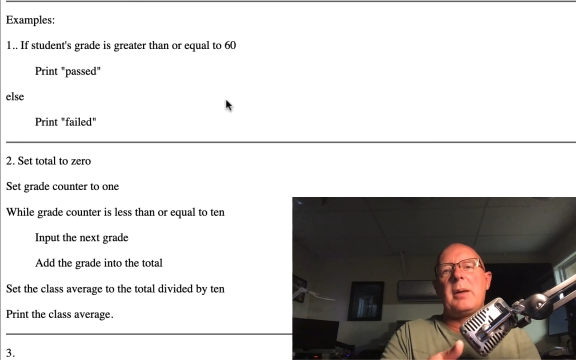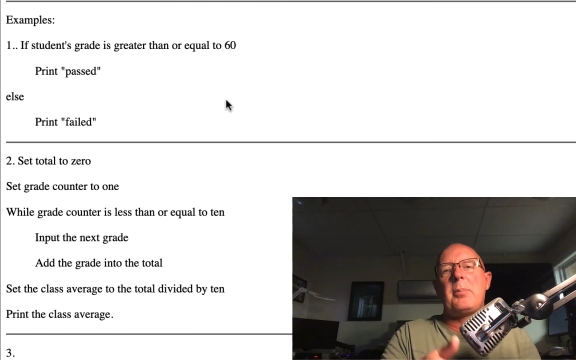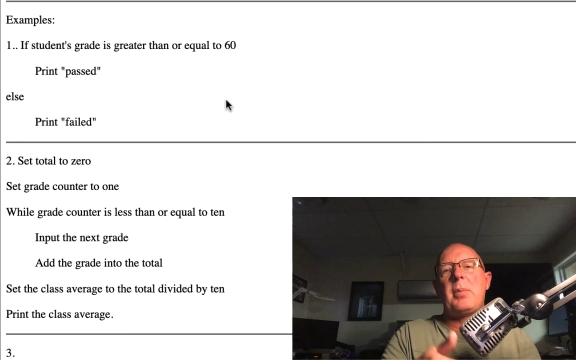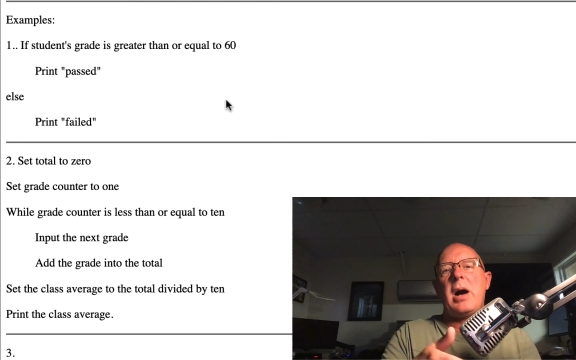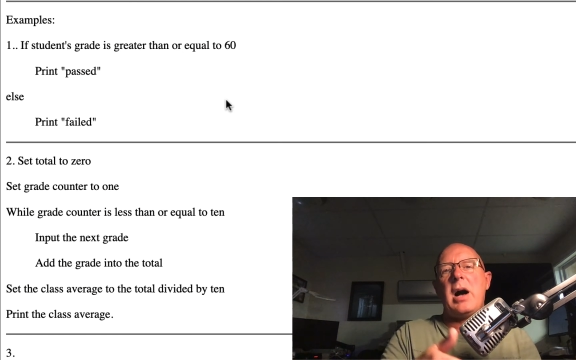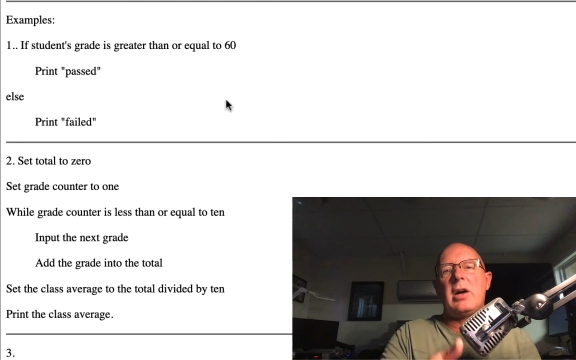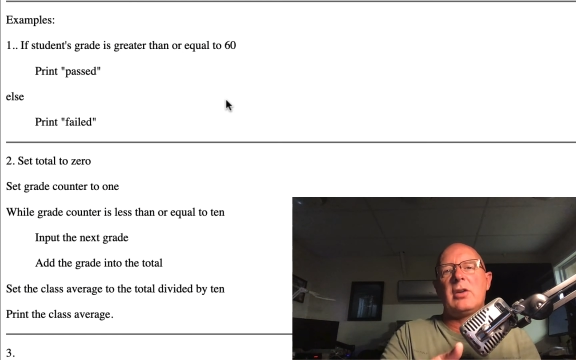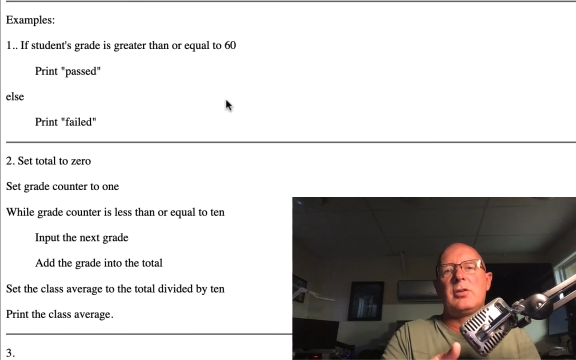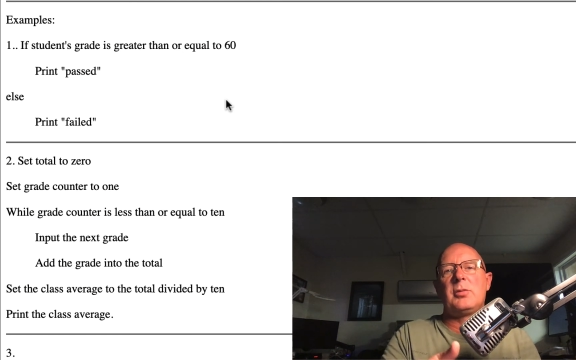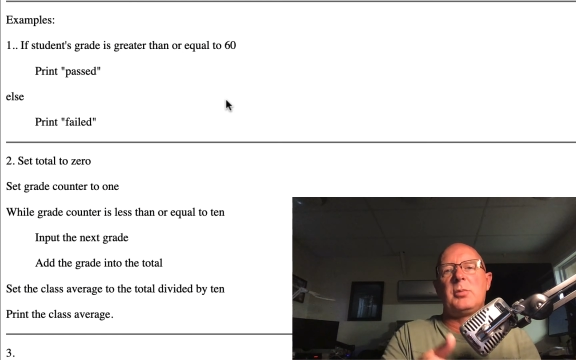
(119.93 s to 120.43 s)

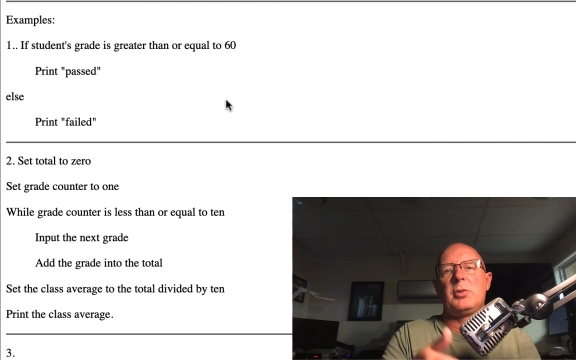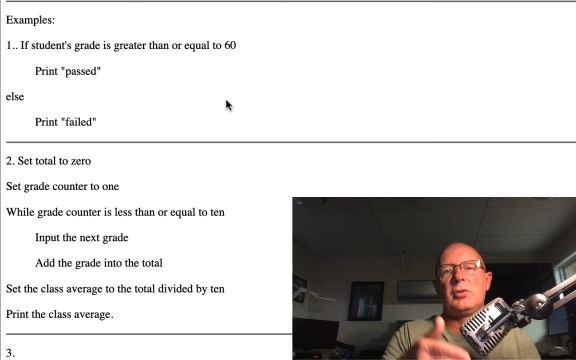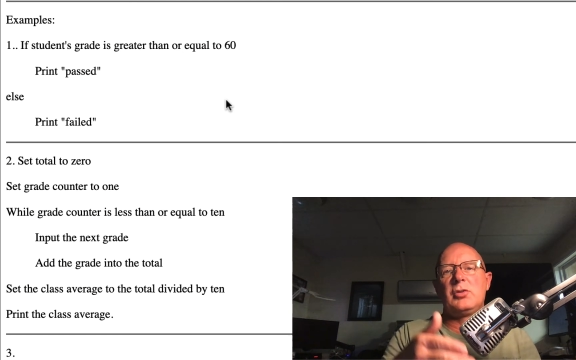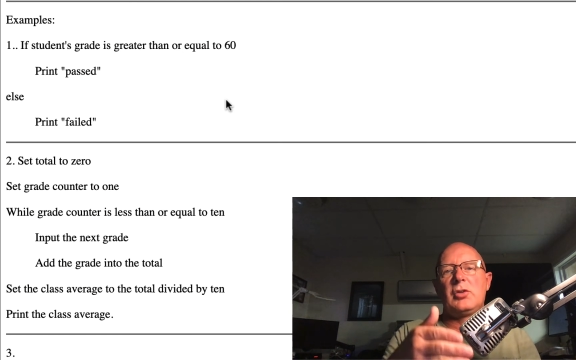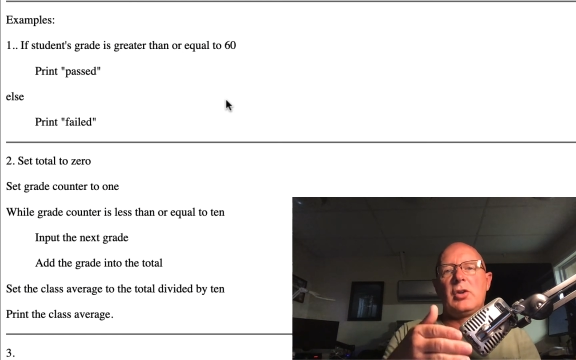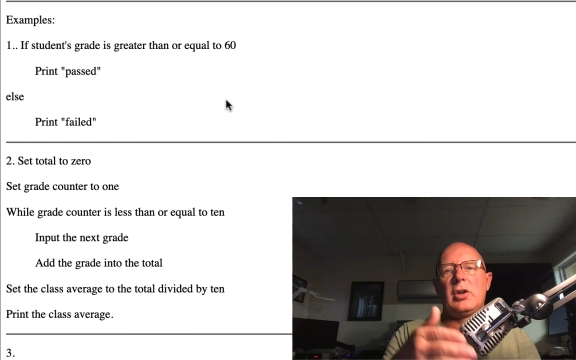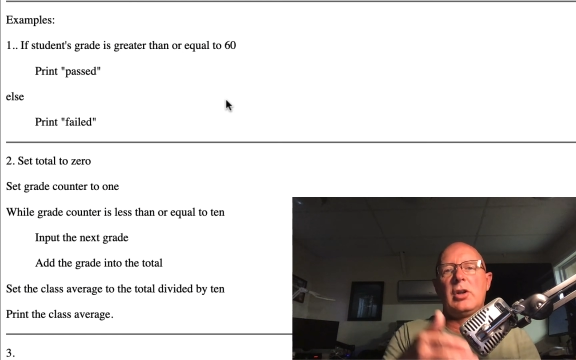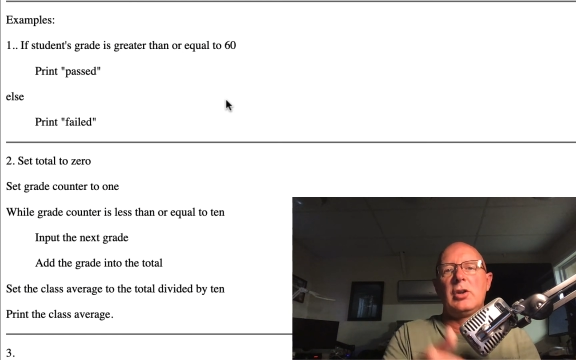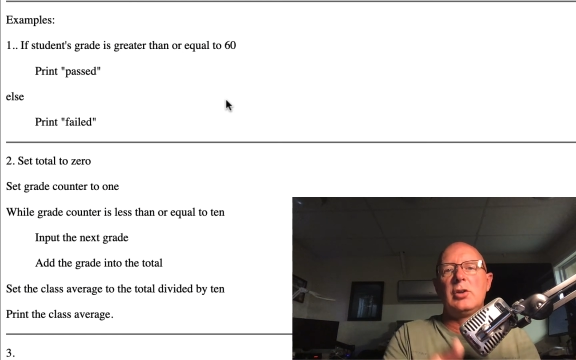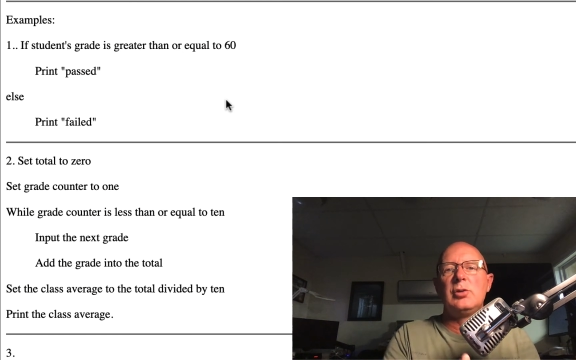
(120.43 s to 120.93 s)
possible
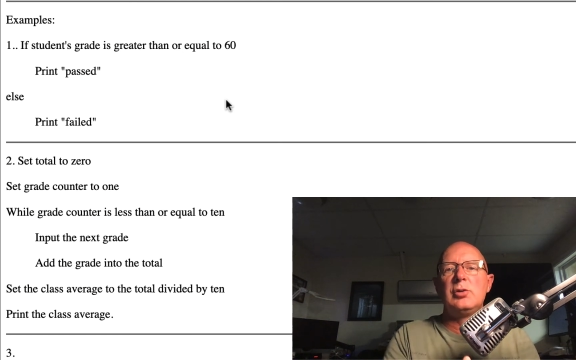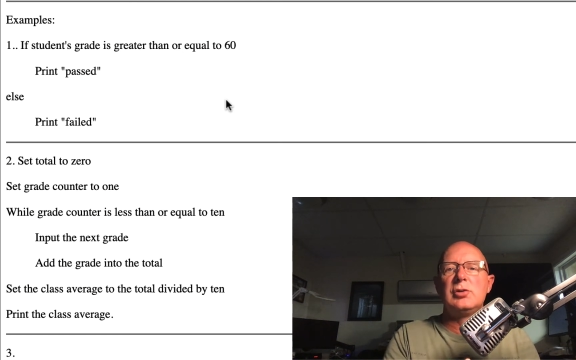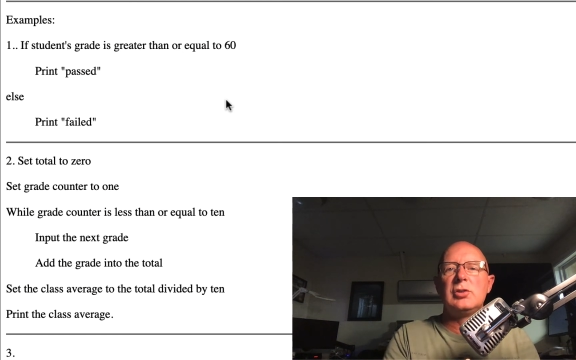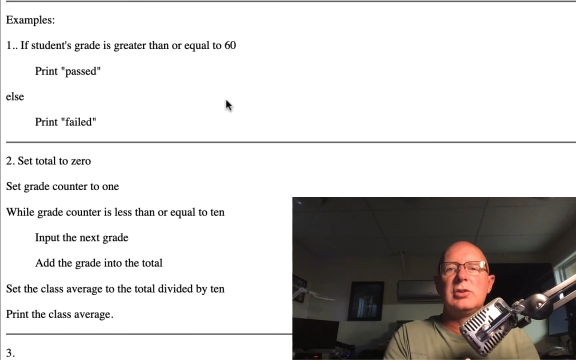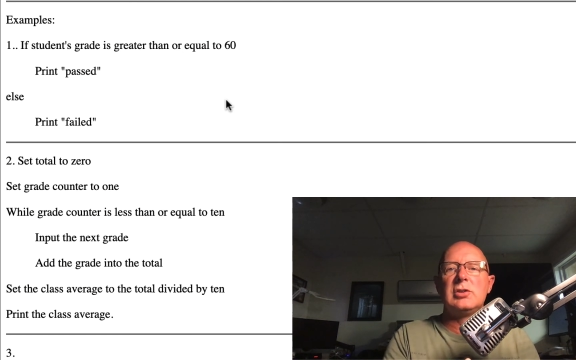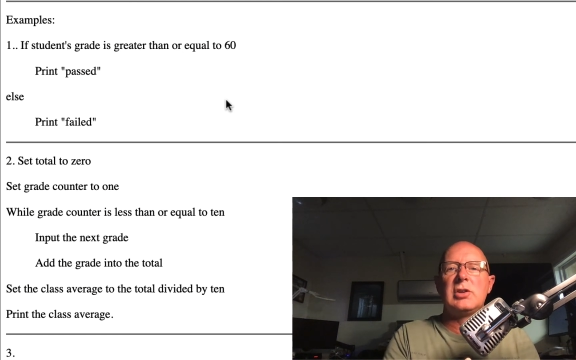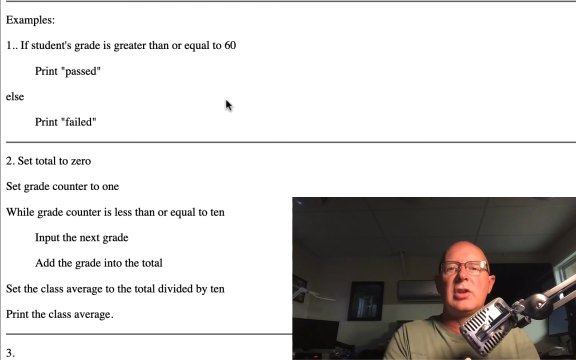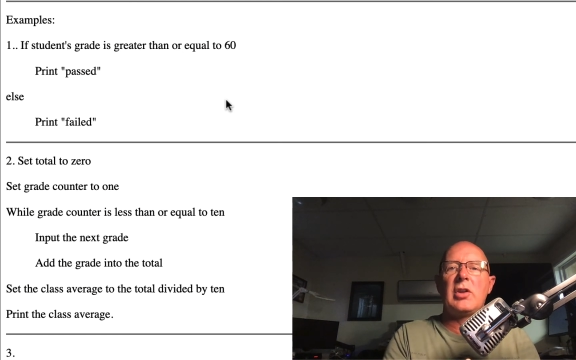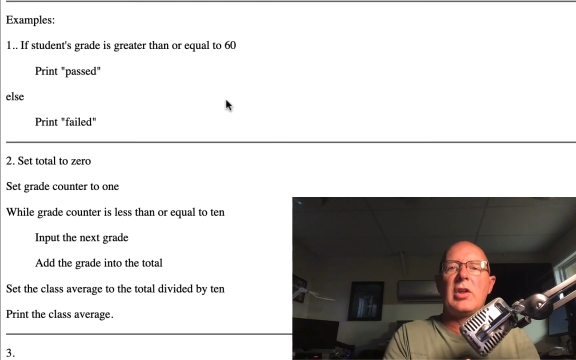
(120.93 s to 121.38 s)
solution to